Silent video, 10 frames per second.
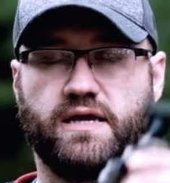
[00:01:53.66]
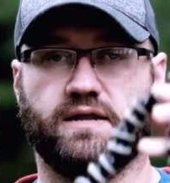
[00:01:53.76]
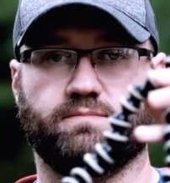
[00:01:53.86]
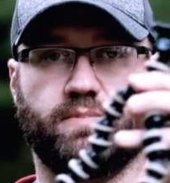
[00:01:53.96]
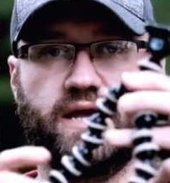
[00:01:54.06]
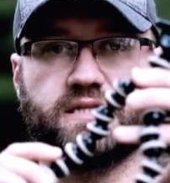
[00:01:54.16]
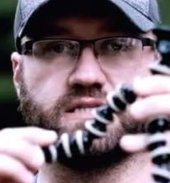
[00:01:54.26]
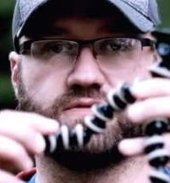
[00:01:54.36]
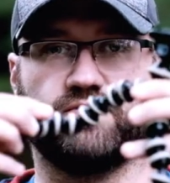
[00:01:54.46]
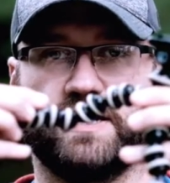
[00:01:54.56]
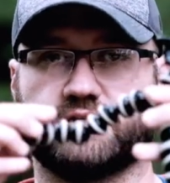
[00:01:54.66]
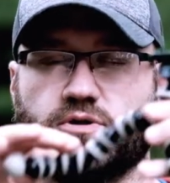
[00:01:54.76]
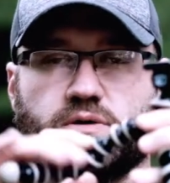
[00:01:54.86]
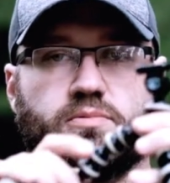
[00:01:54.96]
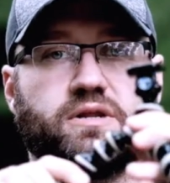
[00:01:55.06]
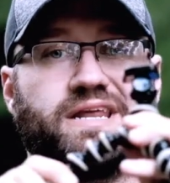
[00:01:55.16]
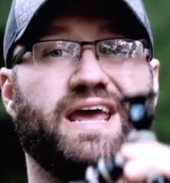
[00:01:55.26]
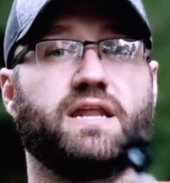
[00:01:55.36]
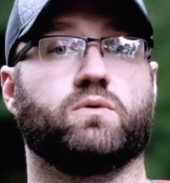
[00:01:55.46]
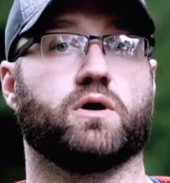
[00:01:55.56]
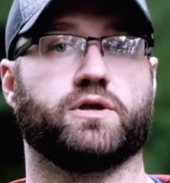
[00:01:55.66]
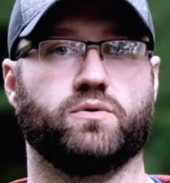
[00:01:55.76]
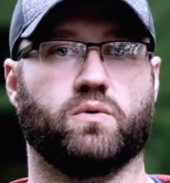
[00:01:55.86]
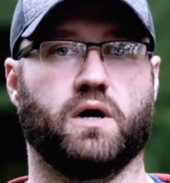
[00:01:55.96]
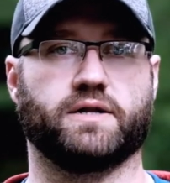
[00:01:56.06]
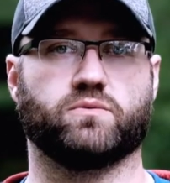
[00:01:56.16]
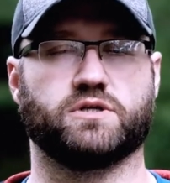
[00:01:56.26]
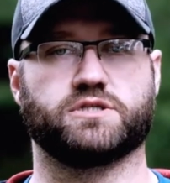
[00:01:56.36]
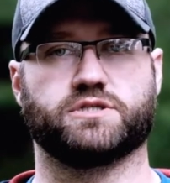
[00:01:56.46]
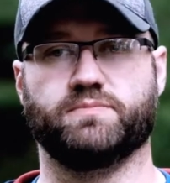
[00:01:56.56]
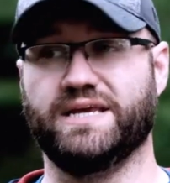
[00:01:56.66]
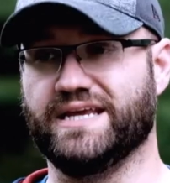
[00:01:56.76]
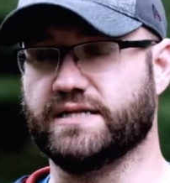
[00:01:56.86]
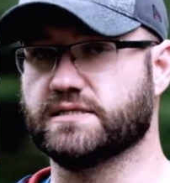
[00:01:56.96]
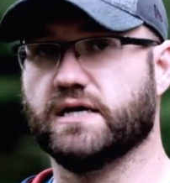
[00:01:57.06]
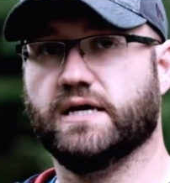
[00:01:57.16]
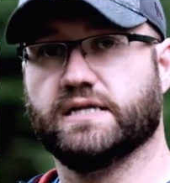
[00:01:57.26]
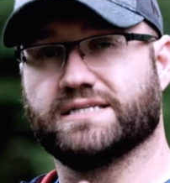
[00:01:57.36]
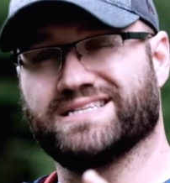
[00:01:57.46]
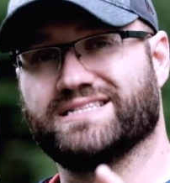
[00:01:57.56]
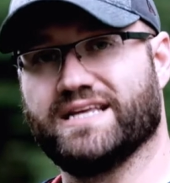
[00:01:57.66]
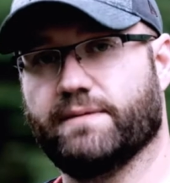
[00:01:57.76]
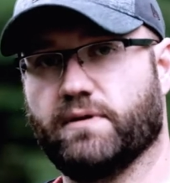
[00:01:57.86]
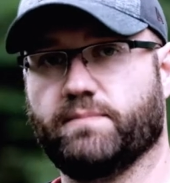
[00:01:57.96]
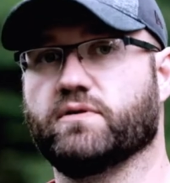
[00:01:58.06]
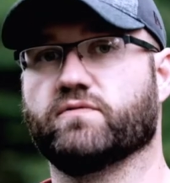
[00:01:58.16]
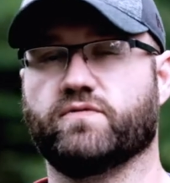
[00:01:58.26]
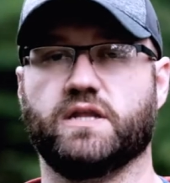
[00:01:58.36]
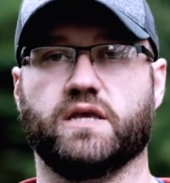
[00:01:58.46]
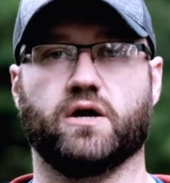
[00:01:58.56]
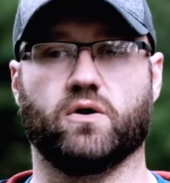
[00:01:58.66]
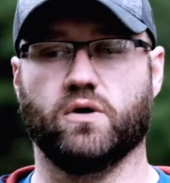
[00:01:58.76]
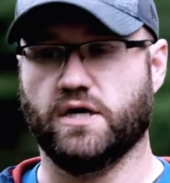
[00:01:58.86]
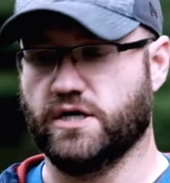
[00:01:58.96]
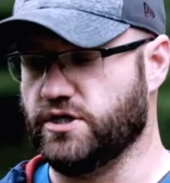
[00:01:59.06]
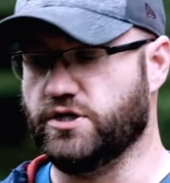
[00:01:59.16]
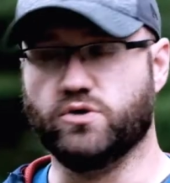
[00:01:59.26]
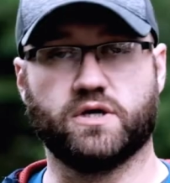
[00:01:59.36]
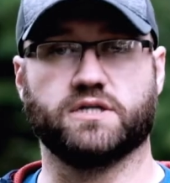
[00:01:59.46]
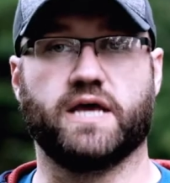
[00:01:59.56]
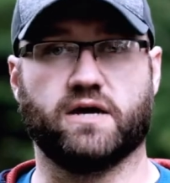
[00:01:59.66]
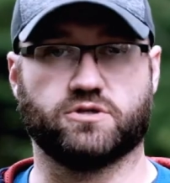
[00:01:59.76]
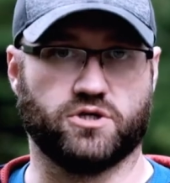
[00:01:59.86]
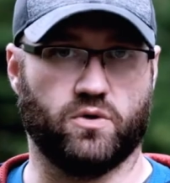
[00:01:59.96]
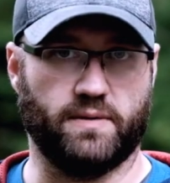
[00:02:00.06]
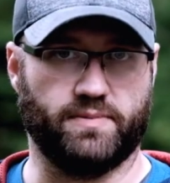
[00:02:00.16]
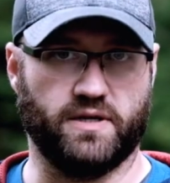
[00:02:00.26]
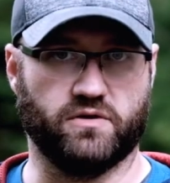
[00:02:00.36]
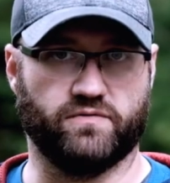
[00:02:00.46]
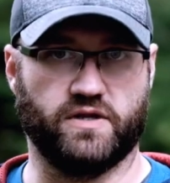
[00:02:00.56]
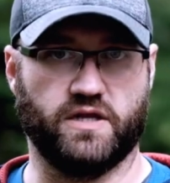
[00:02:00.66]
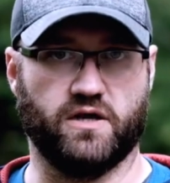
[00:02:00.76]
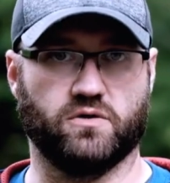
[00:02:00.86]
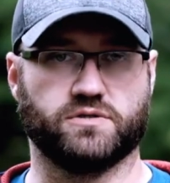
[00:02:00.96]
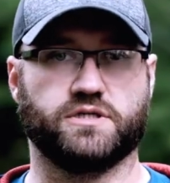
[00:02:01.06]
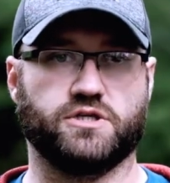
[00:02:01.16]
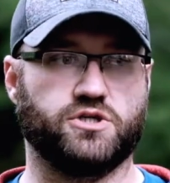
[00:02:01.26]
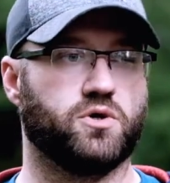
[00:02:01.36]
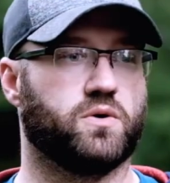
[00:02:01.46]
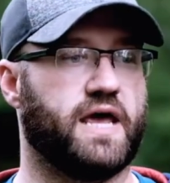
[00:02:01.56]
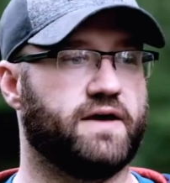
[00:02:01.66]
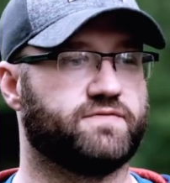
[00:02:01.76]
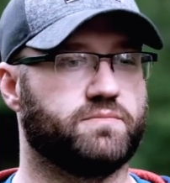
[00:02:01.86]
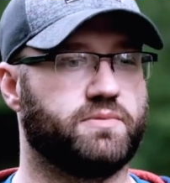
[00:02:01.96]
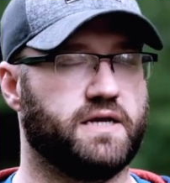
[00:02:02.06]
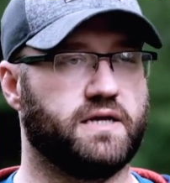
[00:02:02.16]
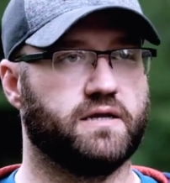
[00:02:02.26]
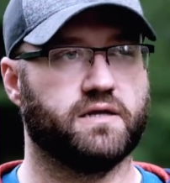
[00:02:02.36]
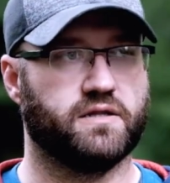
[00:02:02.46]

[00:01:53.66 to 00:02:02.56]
it bends, it's flexible. You can put it anywhere you want, which means to step up your video, you can now show up in your videos. You don't have to be